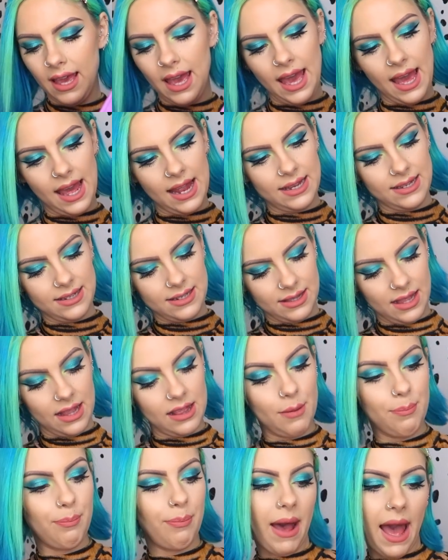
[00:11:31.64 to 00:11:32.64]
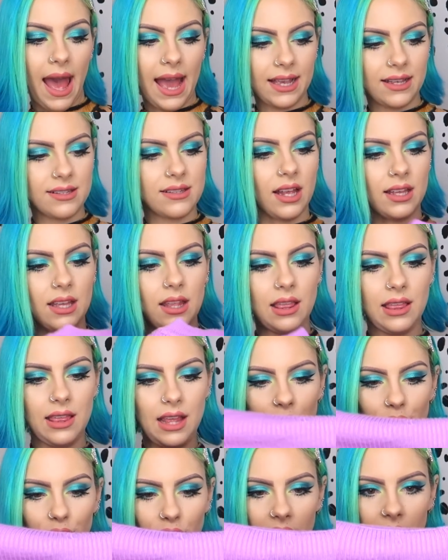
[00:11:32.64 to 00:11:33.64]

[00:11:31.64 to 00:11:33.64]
and then the back's like a thin